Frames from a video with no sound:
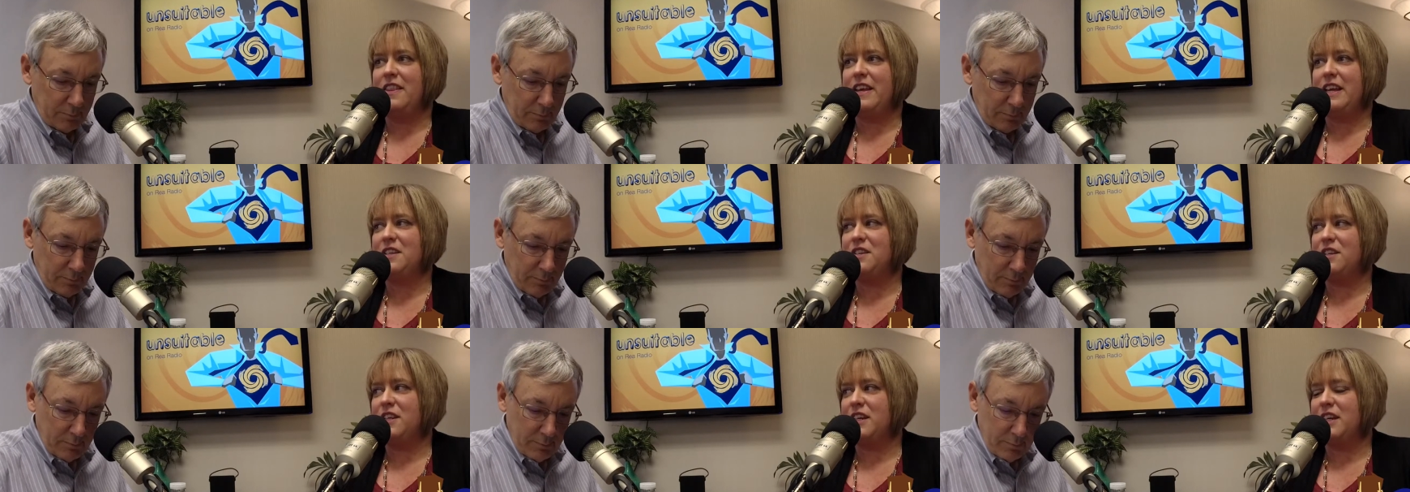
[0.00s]

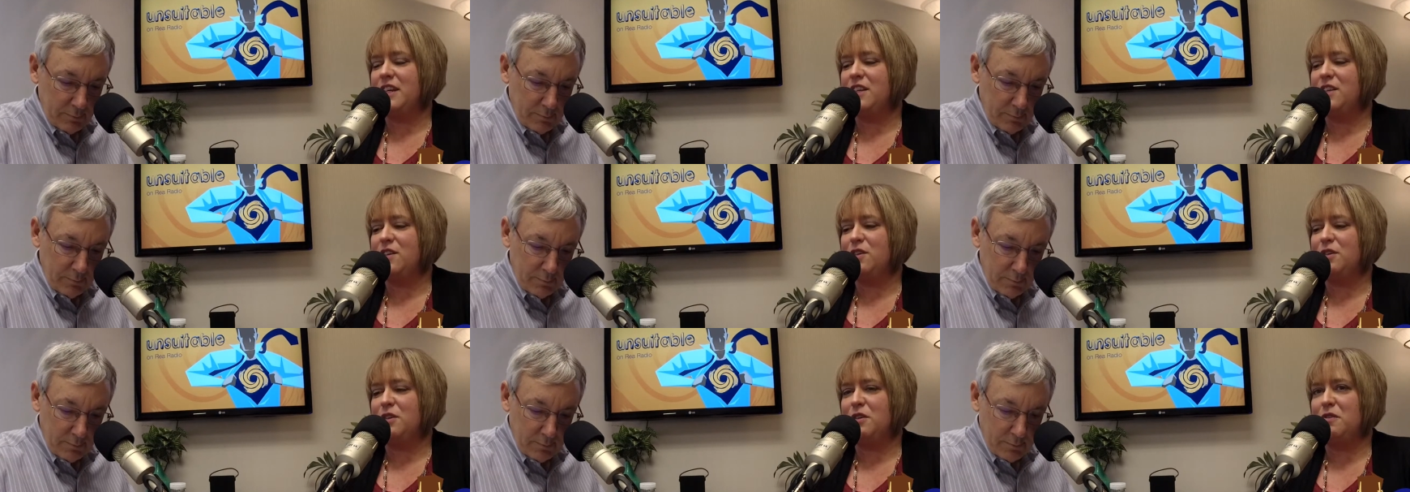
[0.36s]
Speaker 1: That's a
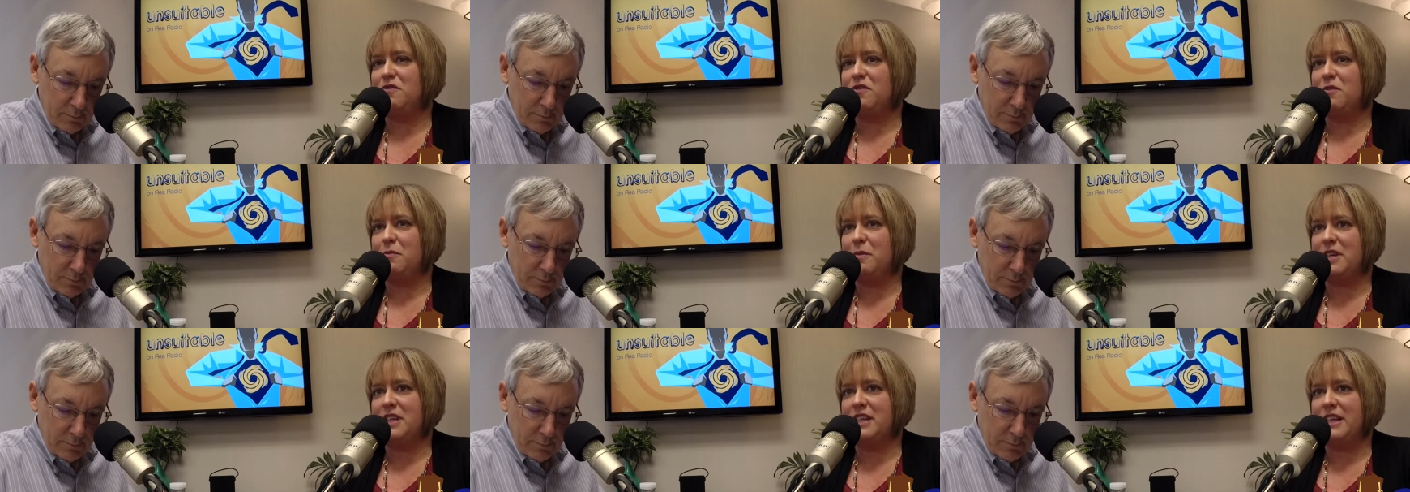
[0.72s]

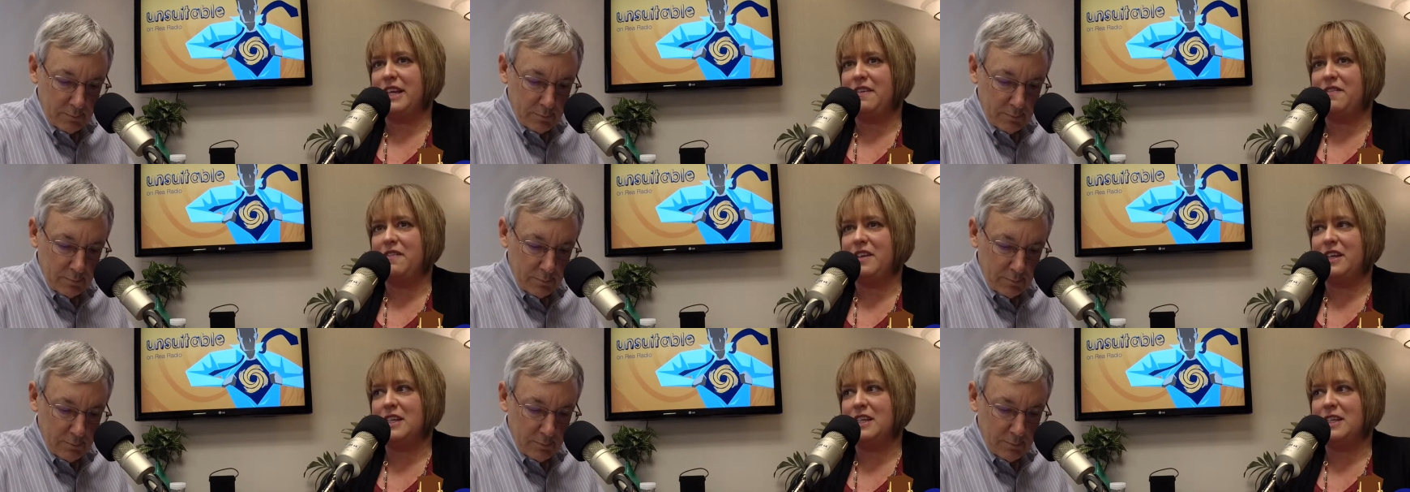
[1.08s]
concern from a
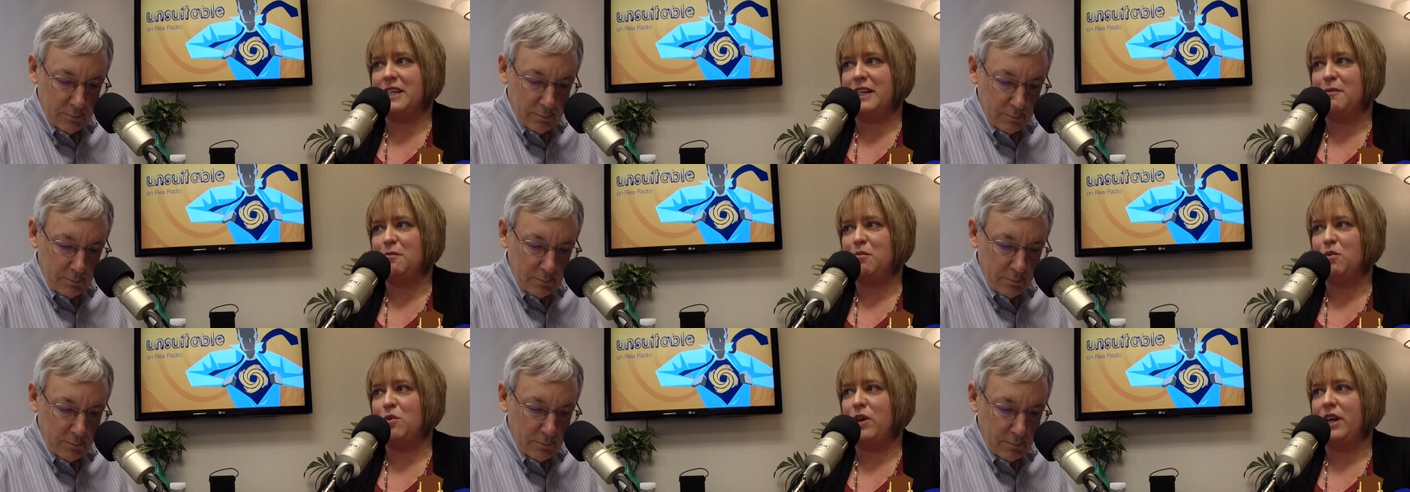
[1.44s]
safety
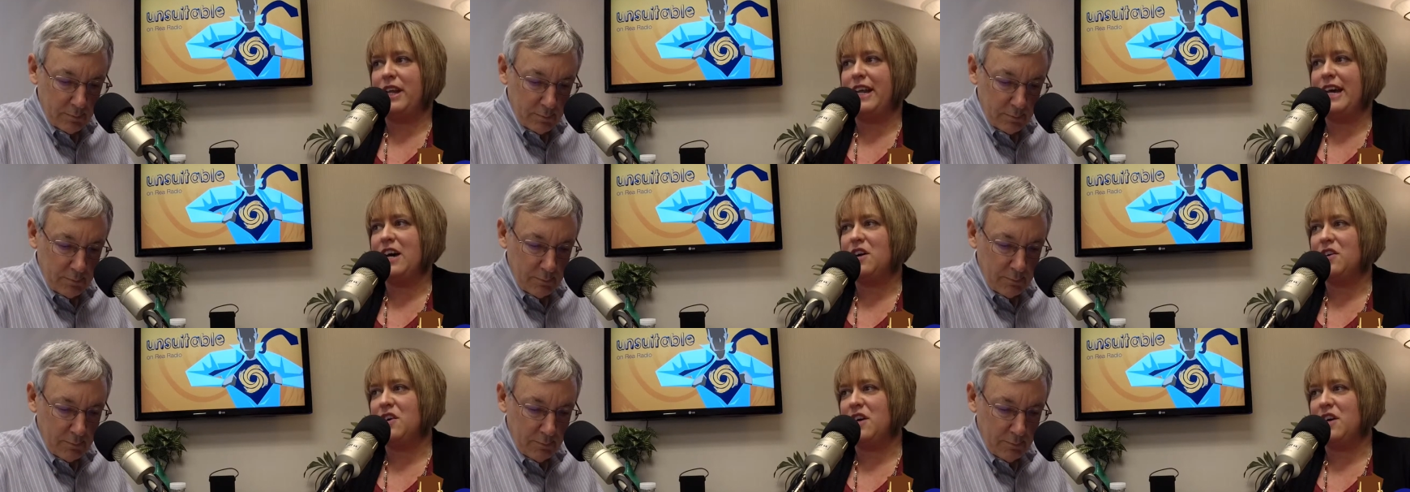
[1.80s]
standpoint.